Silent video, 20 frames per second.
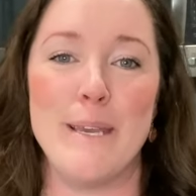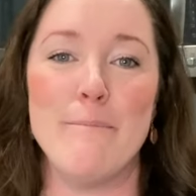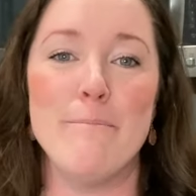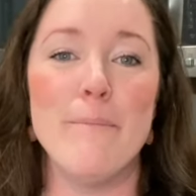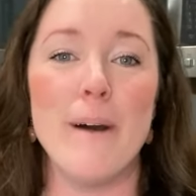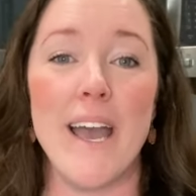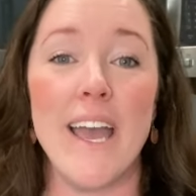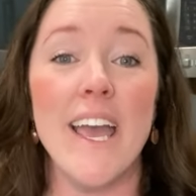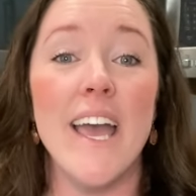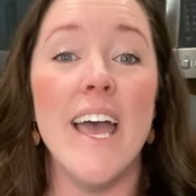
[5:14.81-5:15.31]

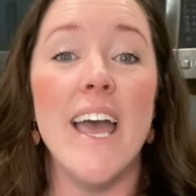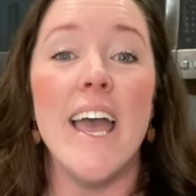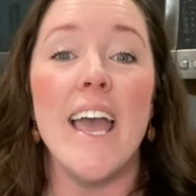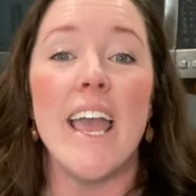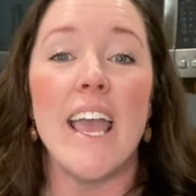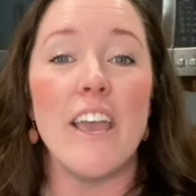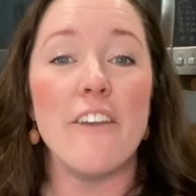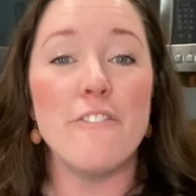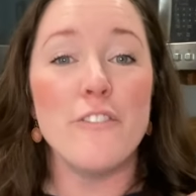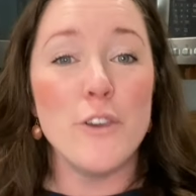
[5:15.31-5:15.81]
But
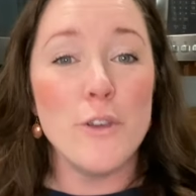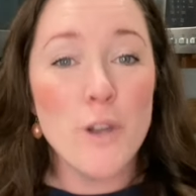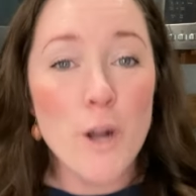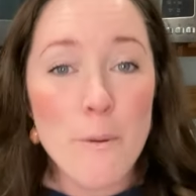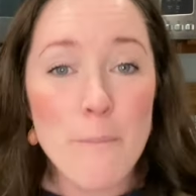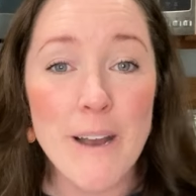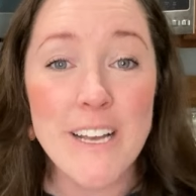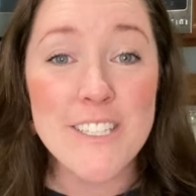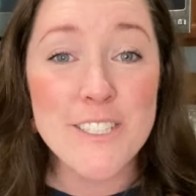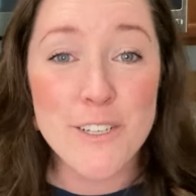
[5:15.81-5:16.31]
if you don't
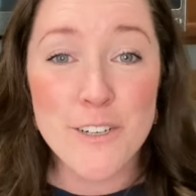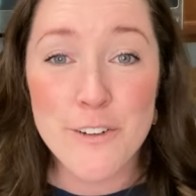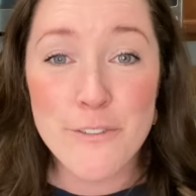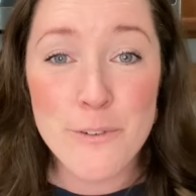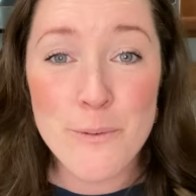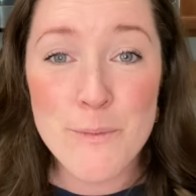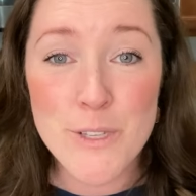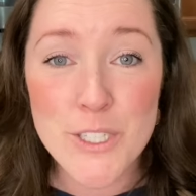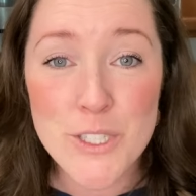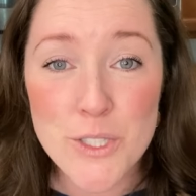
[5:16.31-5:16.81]
buy soda
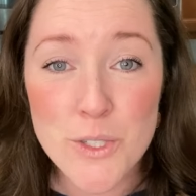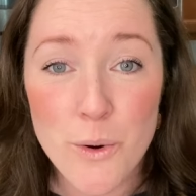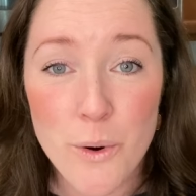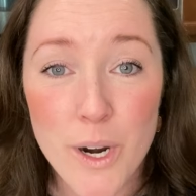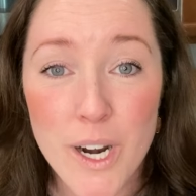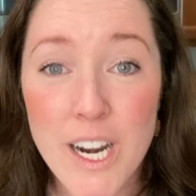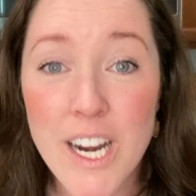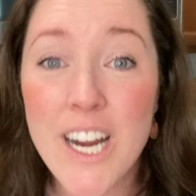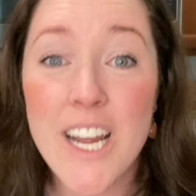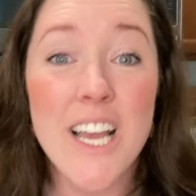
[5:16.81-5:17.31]
from the
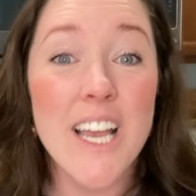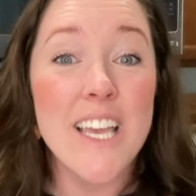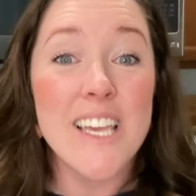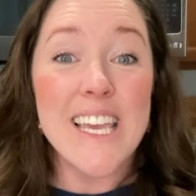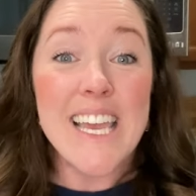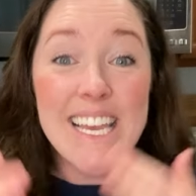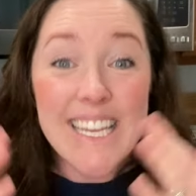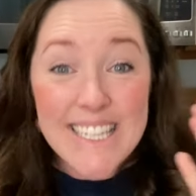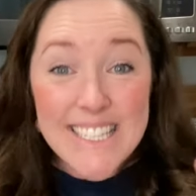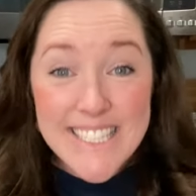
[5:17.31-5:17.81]
store,
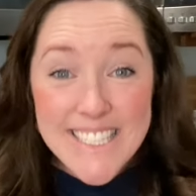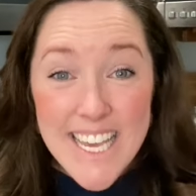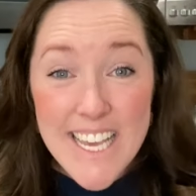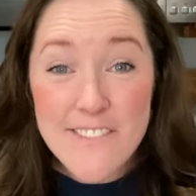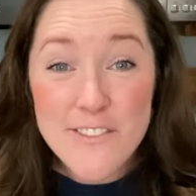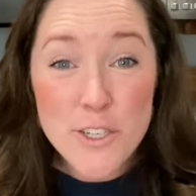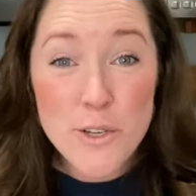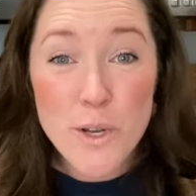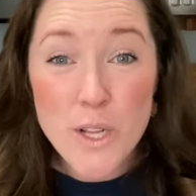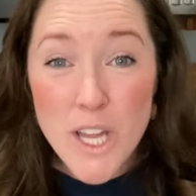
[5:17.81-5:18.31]
it
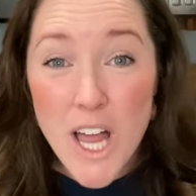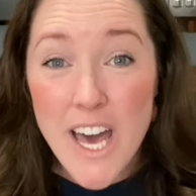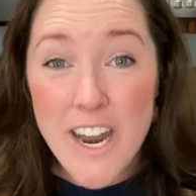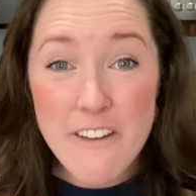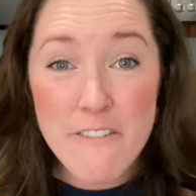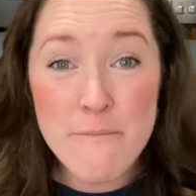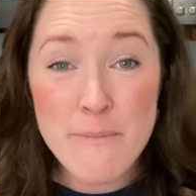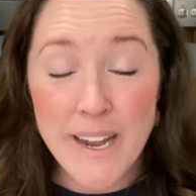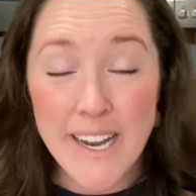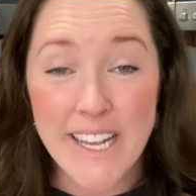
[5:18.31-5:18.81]
saves you a lot
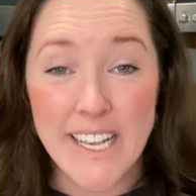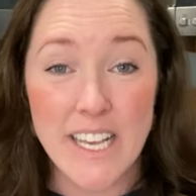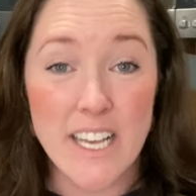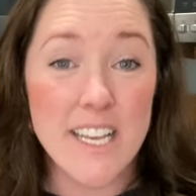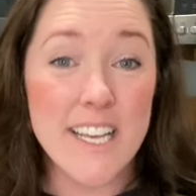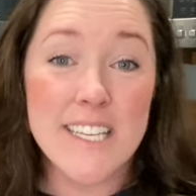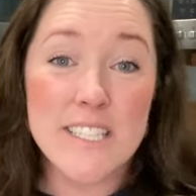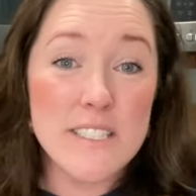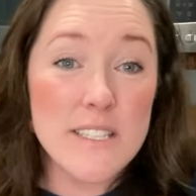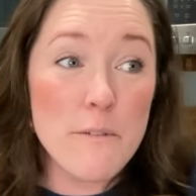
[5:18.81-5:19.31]
of money
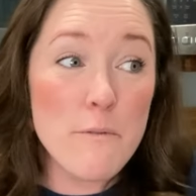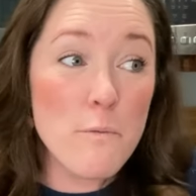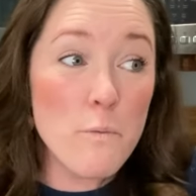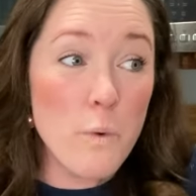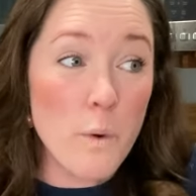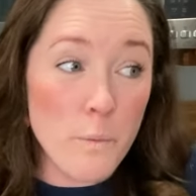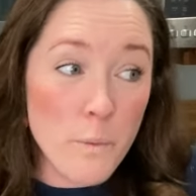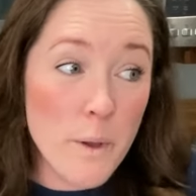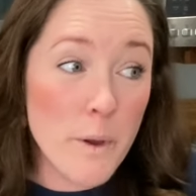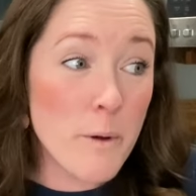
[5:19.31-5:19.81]
because
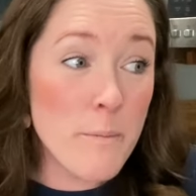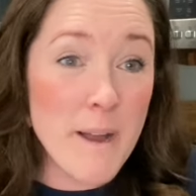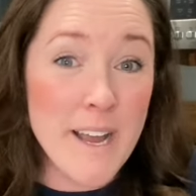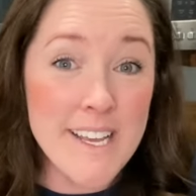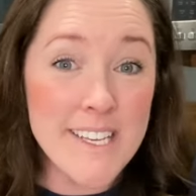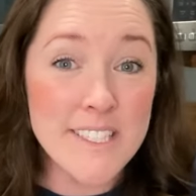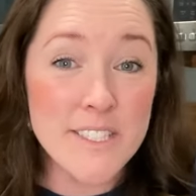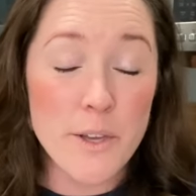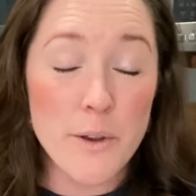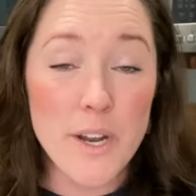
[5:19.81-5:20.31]
when we were
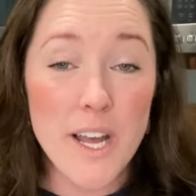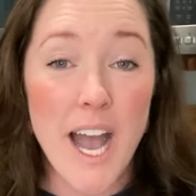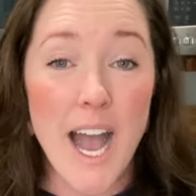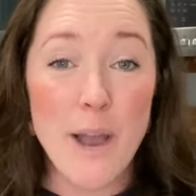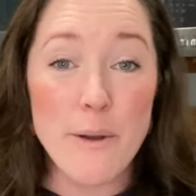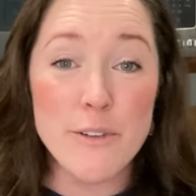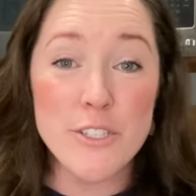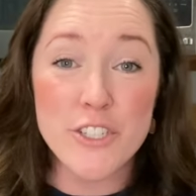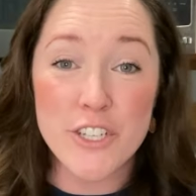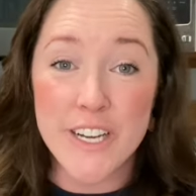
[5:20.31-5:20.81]
buying soda, I
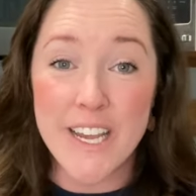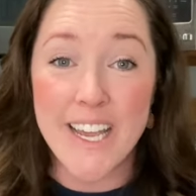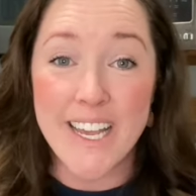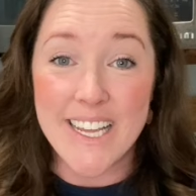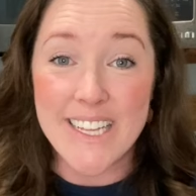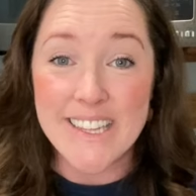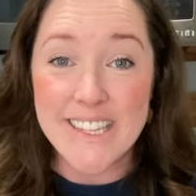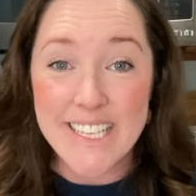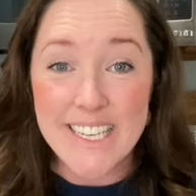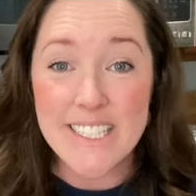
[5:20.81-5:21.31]
was drinking
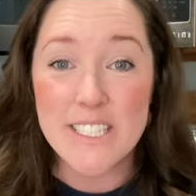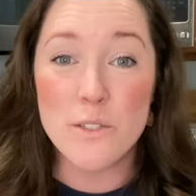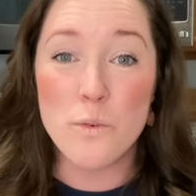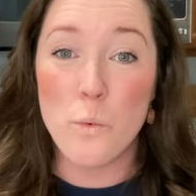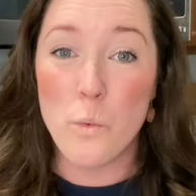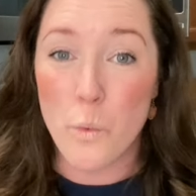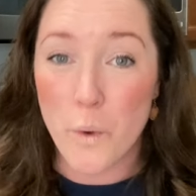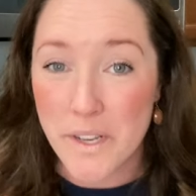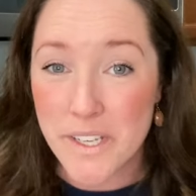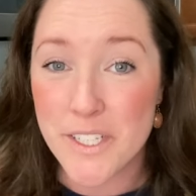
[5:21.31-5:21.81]
at least
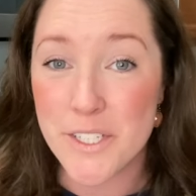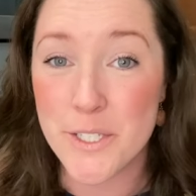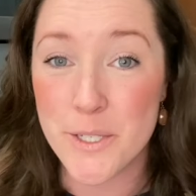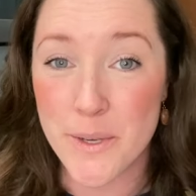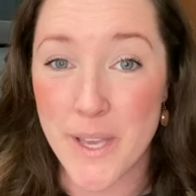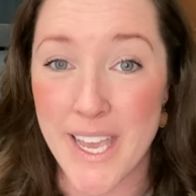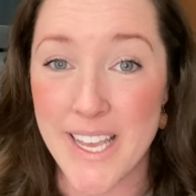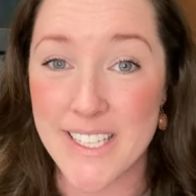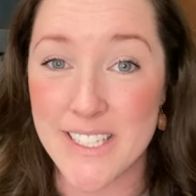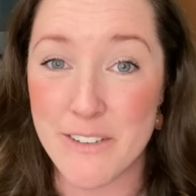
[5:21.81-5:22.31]
one to two
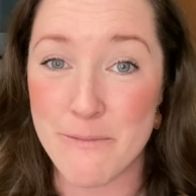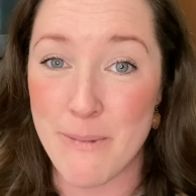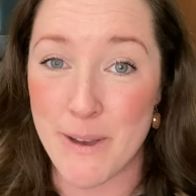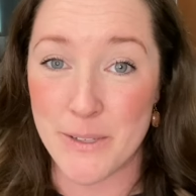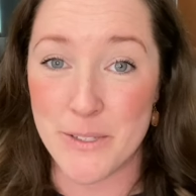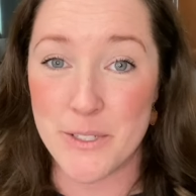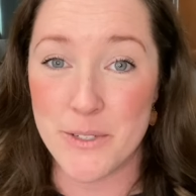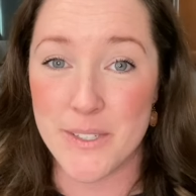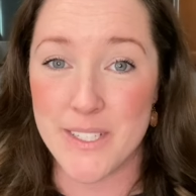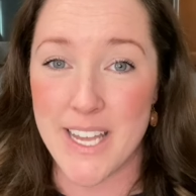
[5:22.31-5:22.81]
cans of
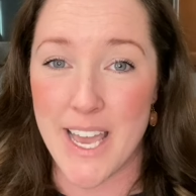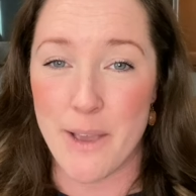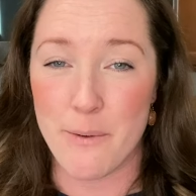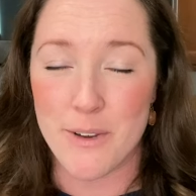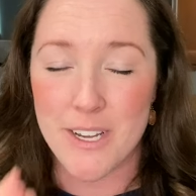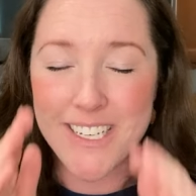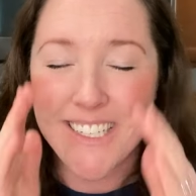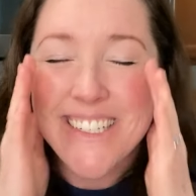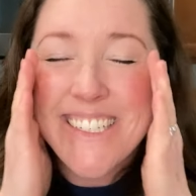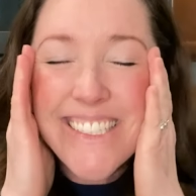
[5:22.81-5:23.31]
Mountain Dew a day,
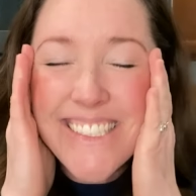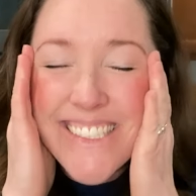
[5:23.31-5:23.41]
which